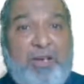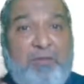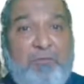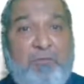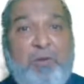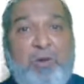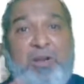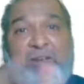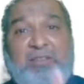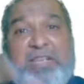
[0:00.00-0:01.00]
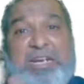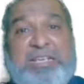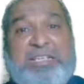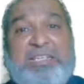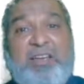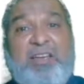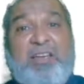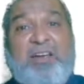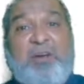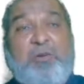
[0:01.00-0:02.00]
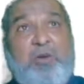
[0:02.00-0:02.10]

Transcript: a fold that is a